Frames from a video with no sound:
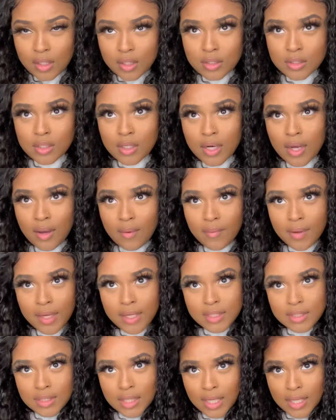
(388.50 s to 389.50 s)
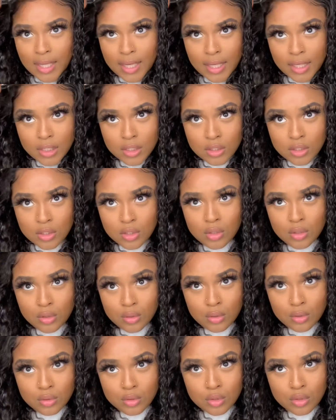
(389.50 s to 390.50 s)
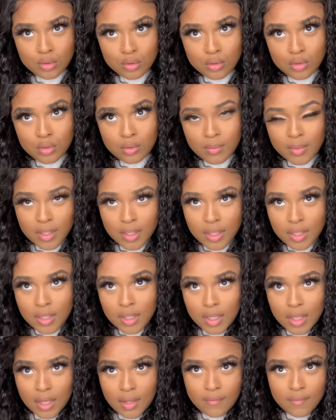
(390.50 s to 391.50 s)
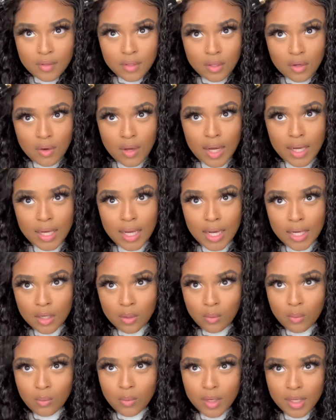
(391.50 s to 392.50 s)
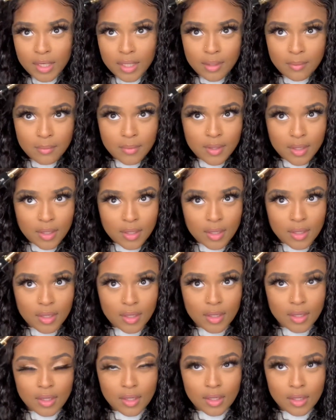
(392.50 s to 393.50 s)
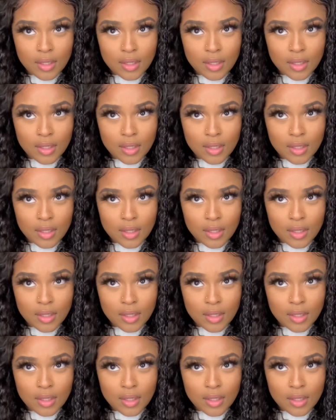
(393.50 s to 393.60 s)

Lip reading: so that way it's not like too big, even though I kind of want it big.